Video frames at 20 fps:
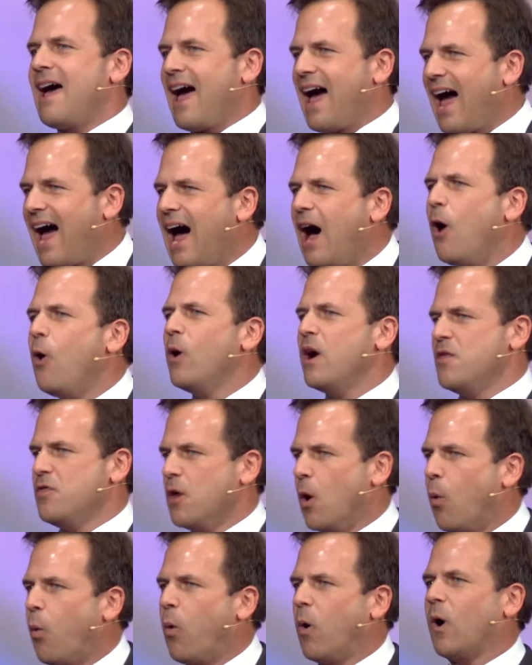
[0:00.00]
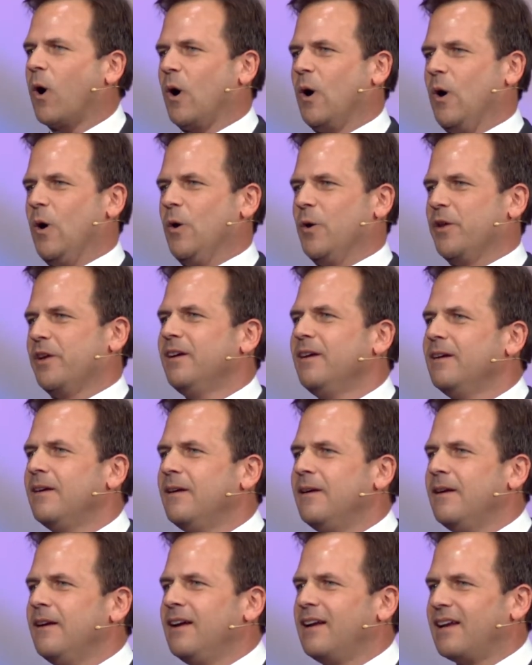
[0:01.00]
how in the world
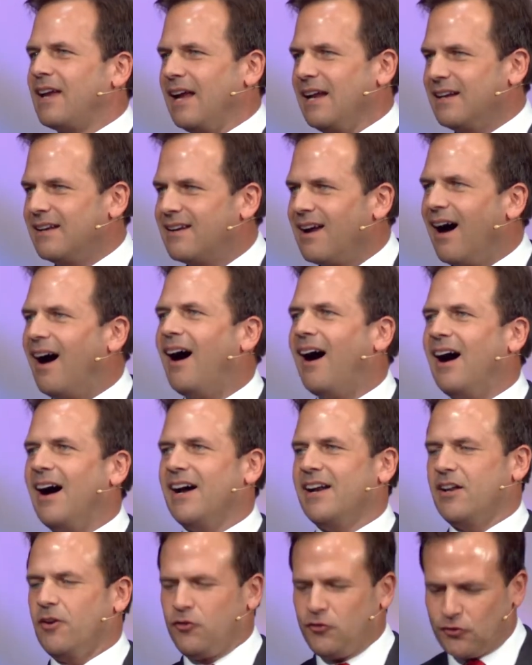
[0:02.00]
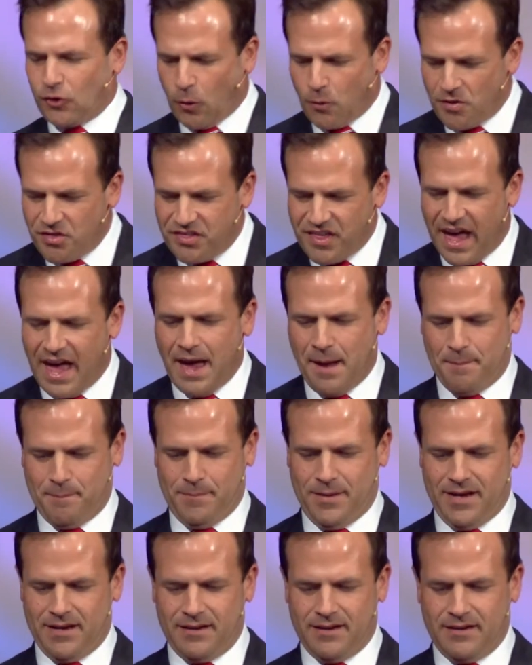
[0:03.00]
can God show
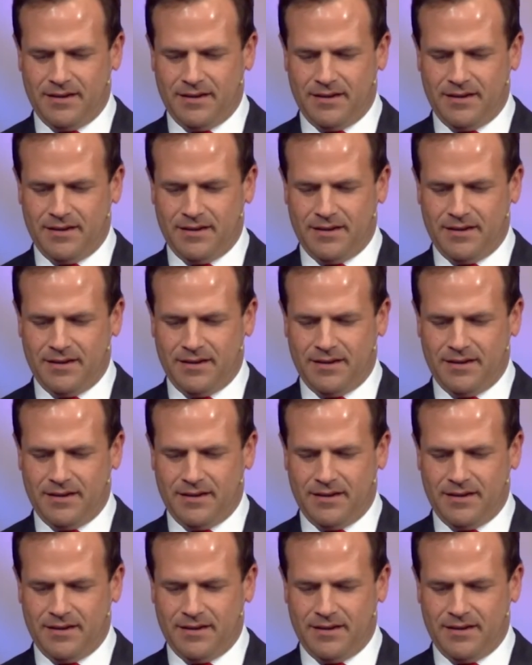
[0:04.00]
them